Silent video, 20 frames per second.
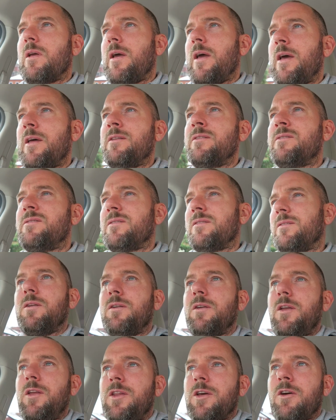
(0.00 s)
And,
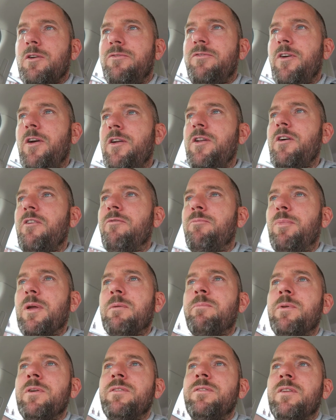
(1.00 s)
you know, fair enough,
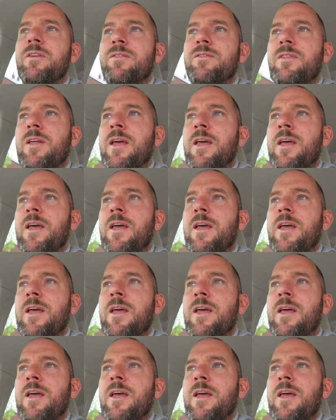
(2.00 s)
big business.